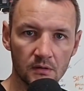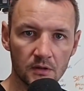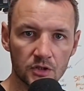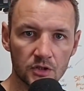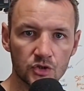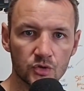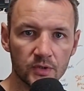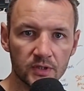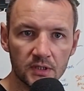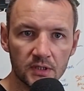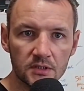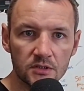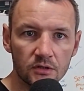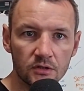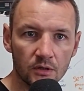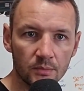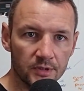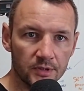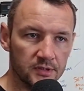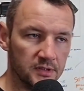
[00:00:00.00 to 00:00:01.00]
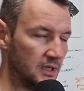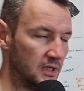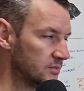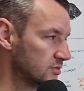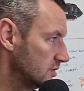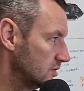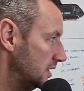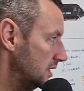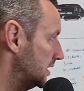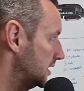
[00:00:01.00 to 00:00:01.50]
So I did stop the tape
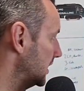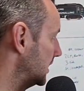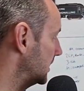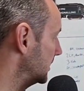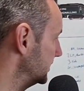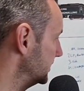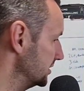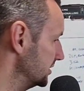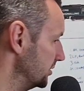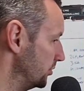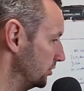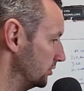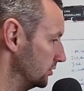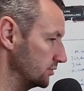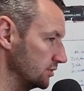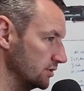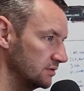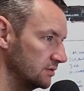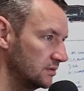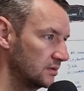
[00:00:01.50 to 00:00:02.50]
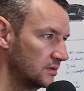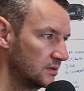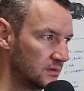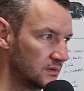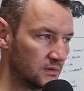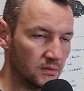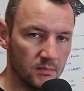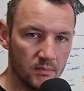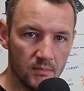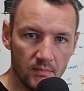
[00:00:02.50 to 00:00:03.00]
so that I could clean the board and
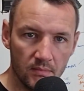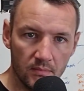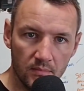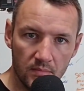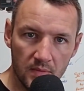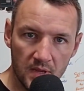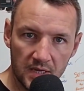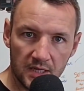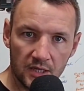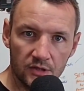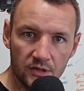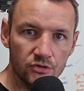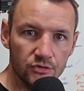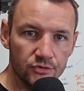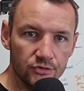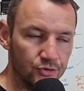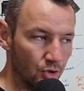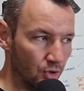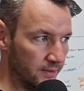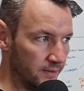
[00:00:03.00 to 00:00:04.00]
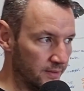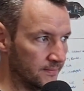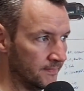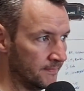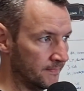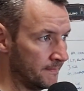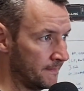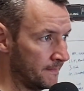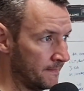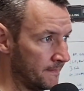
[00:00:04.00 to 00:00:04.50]
make a new drawing.
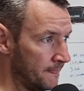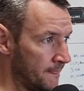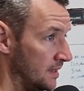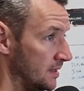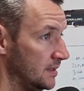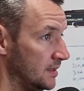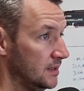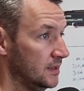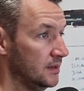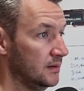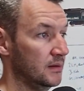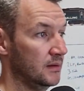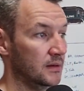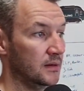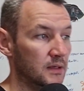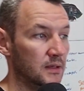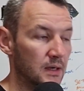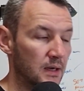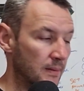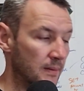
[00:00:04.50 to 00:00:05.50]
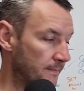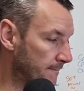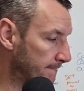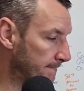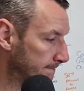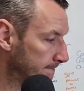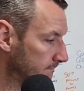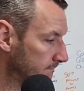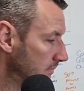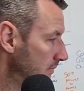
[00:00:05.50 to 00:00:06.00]

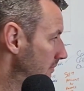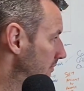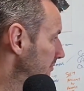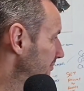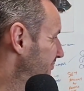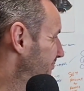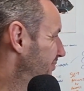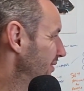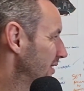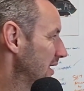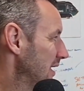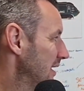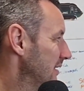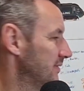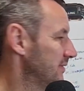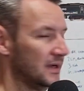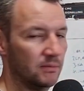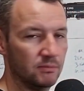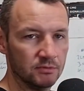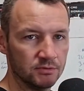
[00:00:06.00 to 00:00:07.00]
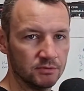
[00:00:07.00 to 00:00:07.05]
But I think we'll